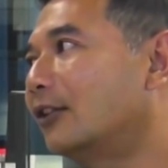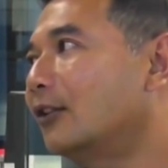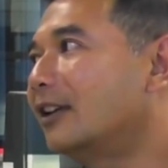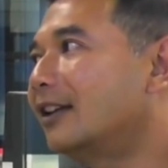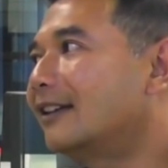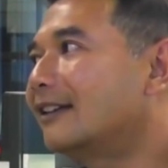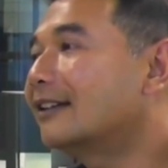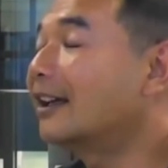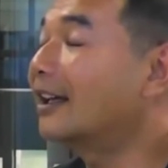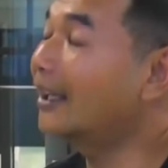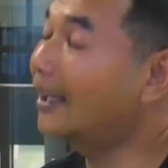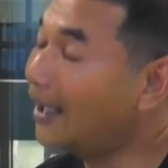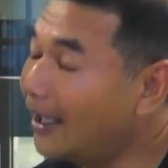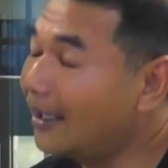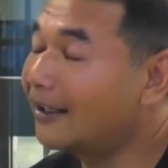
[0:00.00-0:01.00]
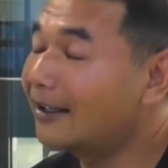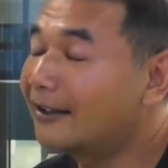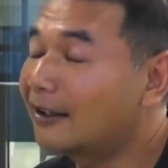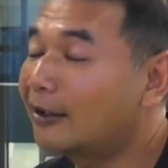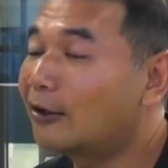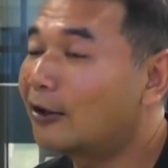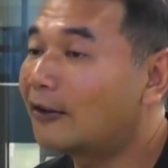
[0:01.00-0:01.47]
So it's
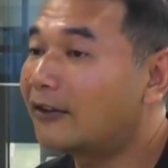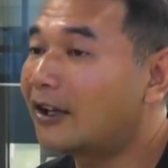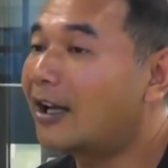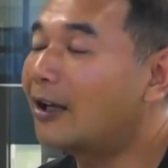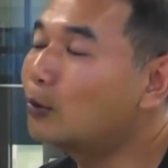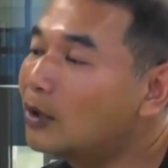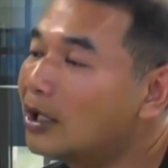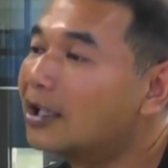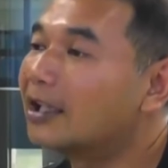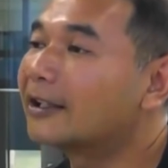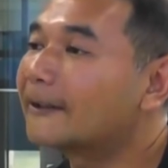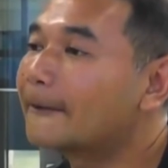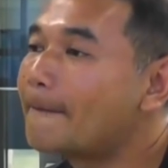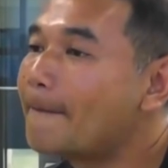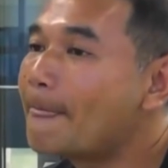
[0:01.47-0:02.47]
a lot of hard work.